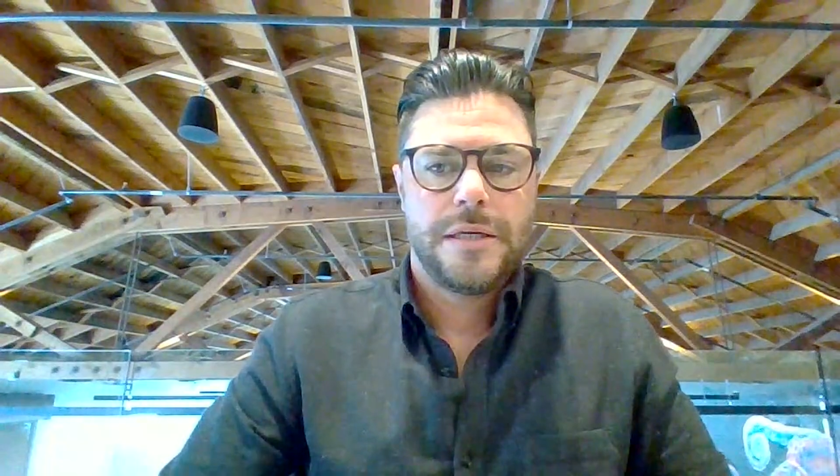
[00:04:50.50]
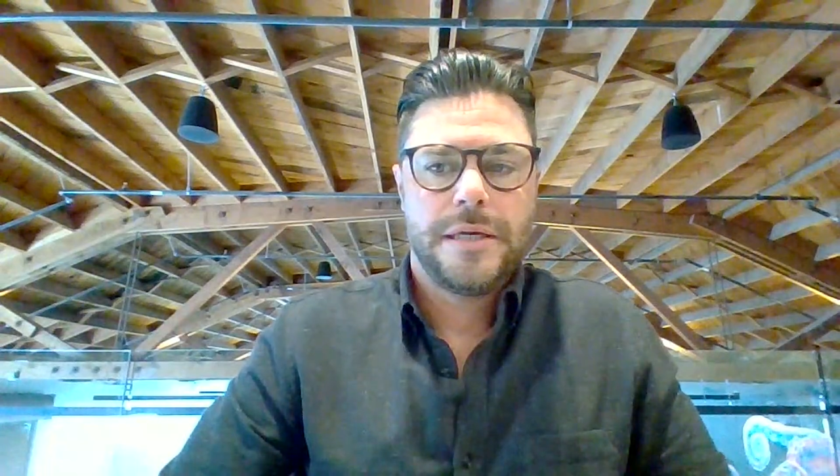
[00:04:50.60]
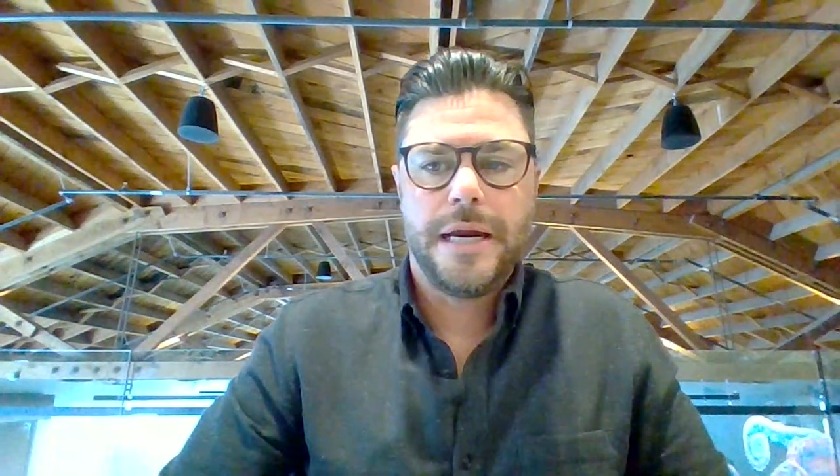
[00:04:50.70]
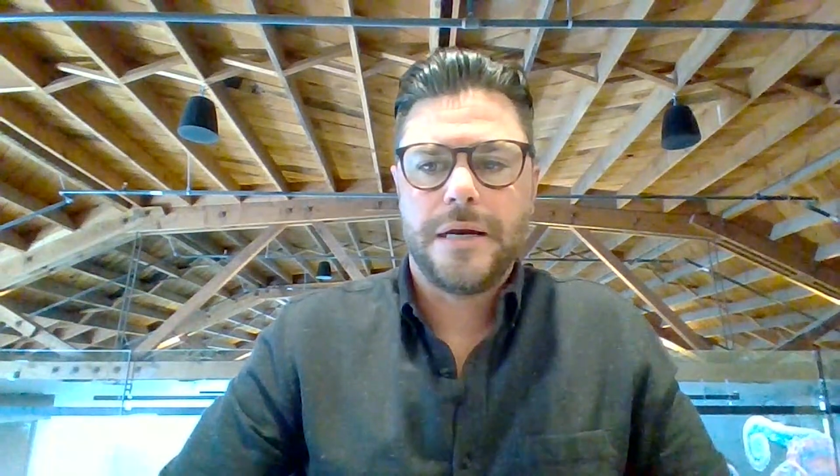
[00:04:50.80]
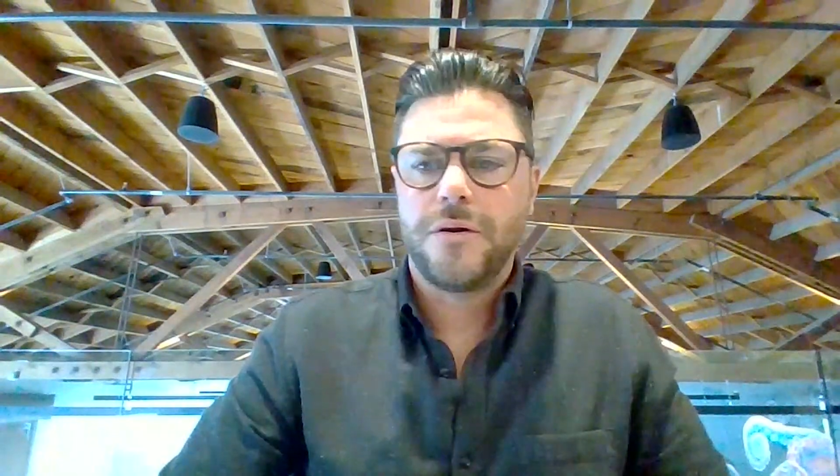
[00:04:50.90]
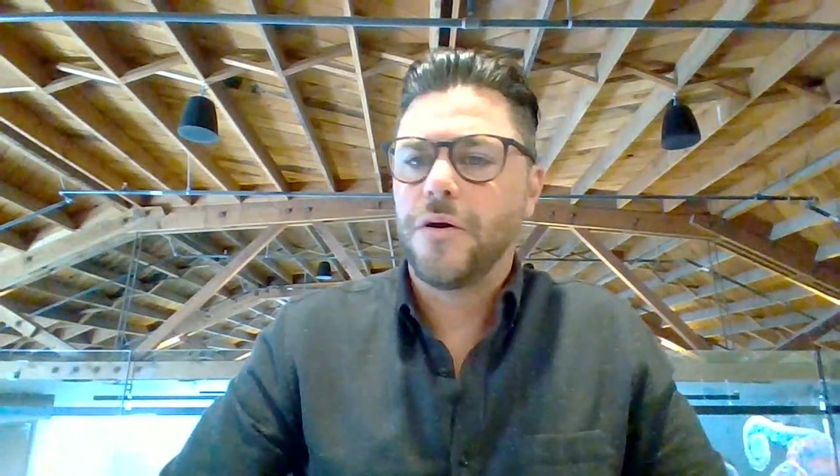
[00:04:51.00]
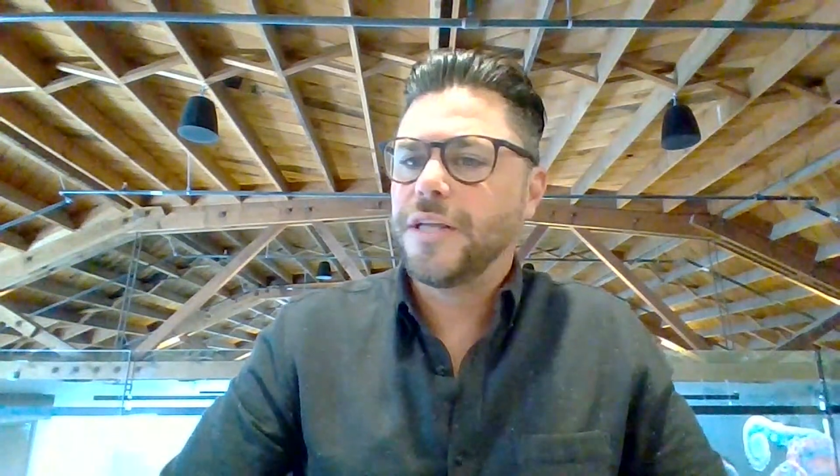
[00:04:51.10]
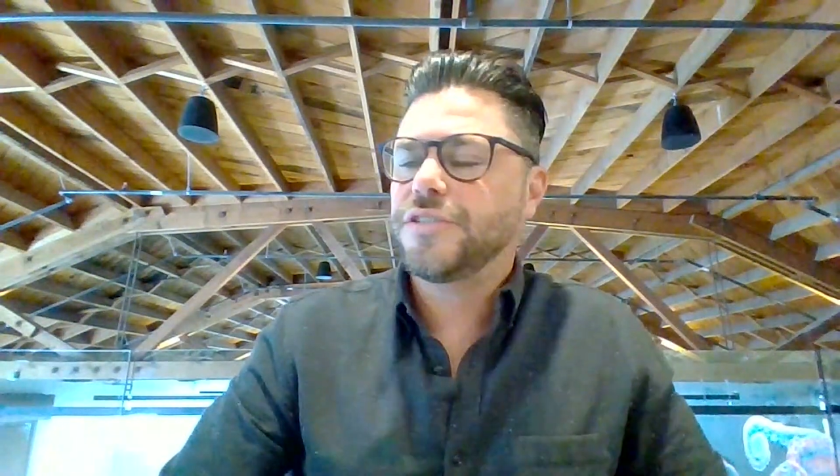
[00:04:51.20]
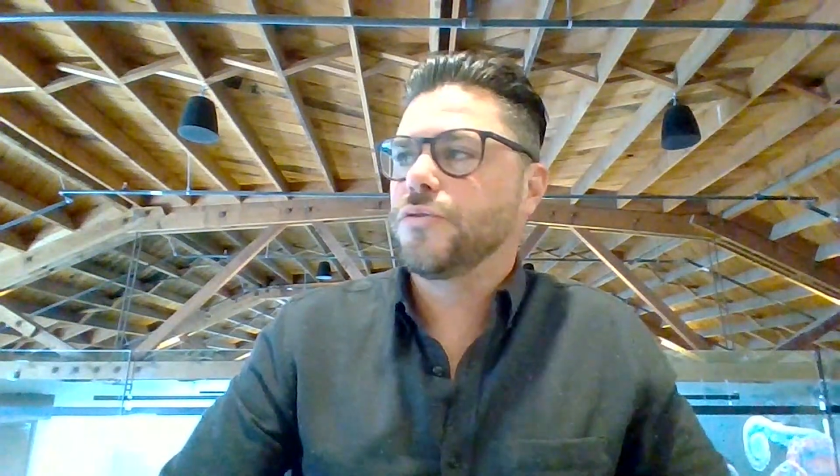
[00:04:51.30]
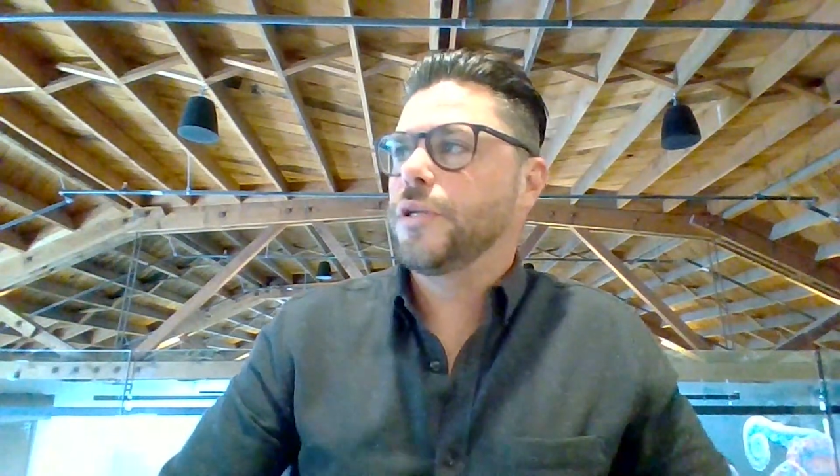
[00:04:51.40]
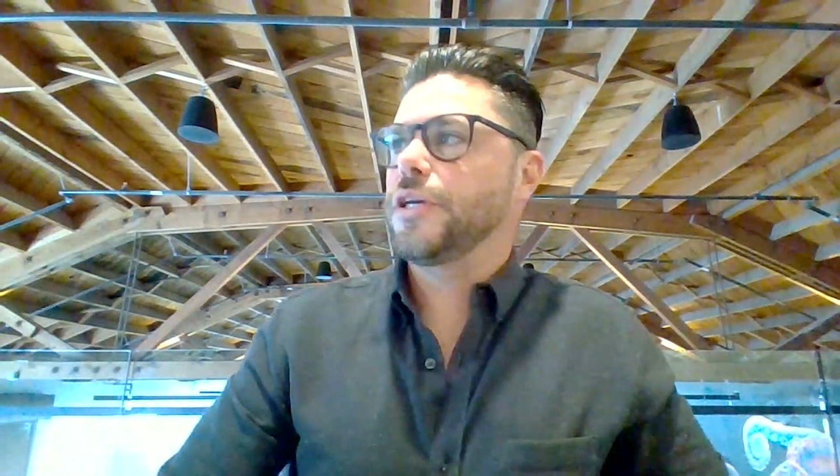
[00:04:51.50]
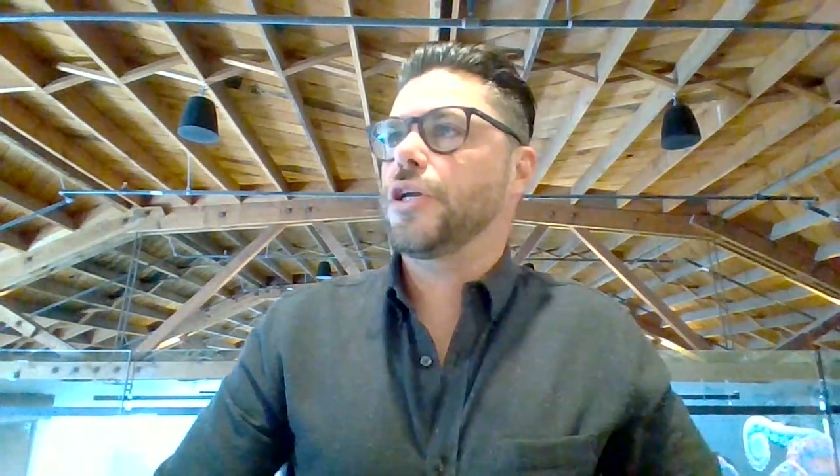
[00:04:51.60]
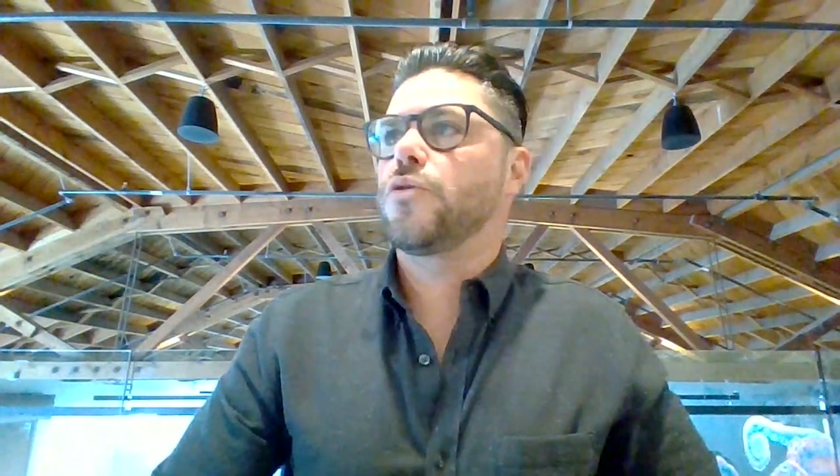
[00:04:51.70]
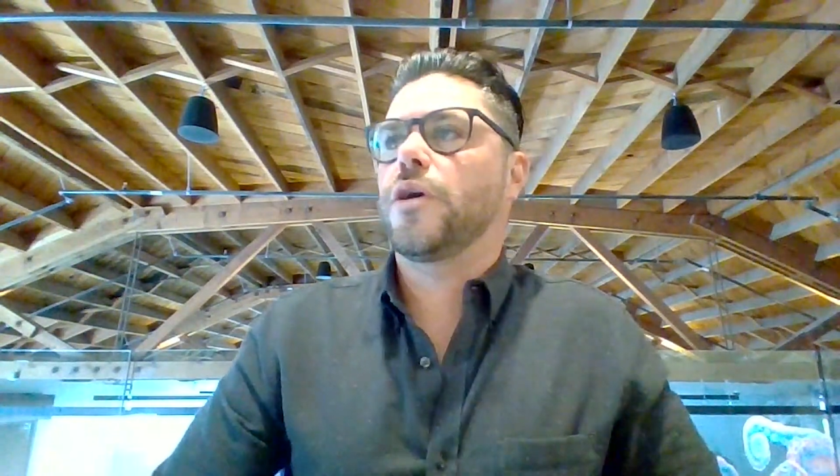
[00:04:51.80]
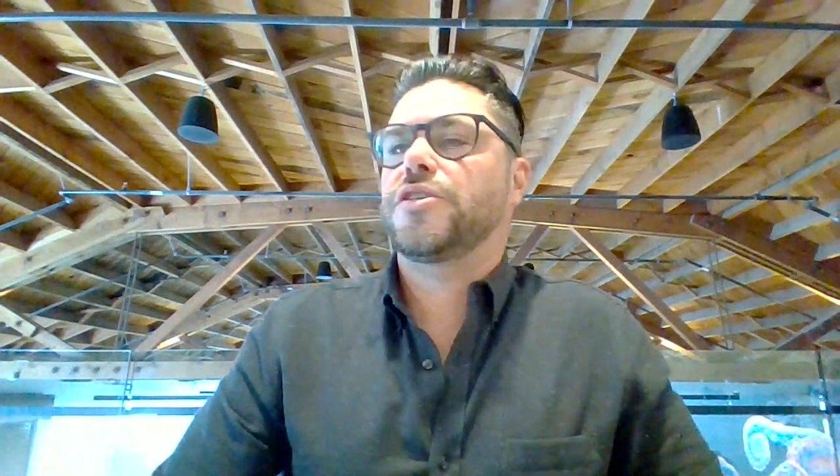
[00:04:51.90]
Yeah. Oh, that's a really good
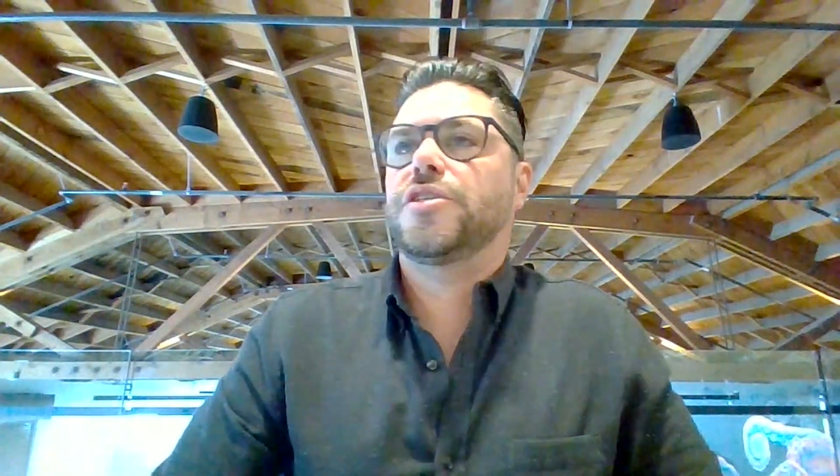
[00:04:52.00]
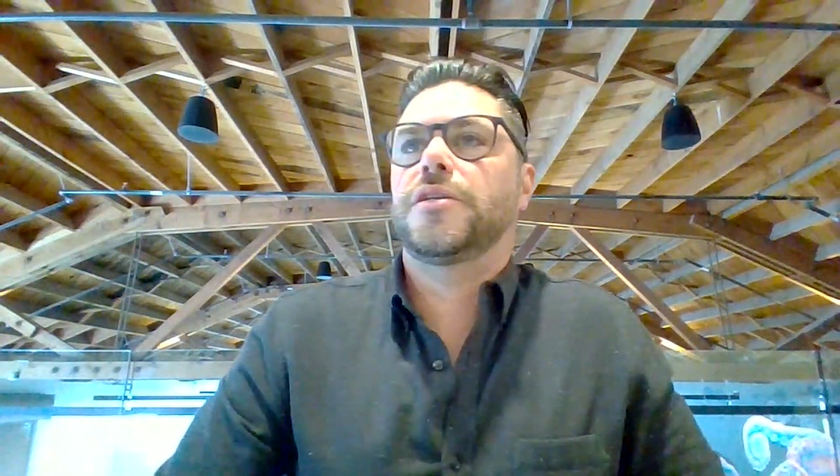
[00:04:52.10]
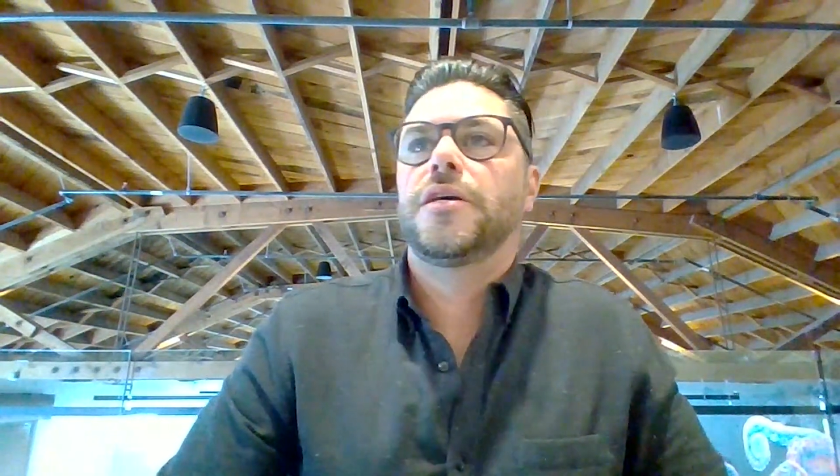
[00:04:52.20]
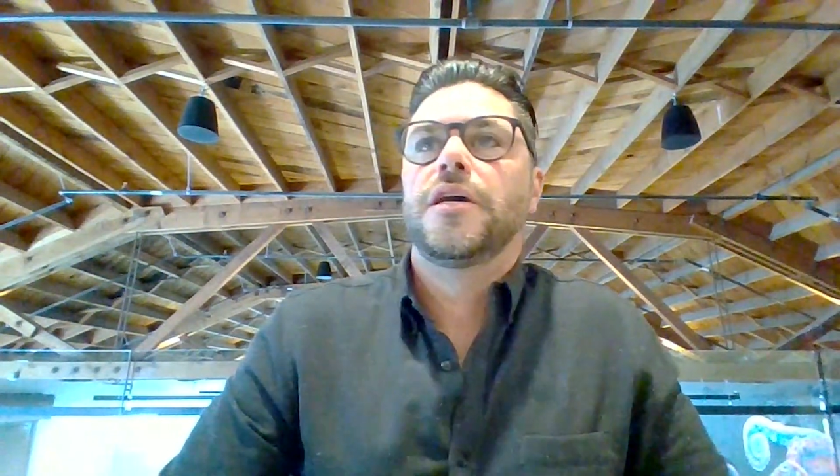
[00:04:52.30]
question.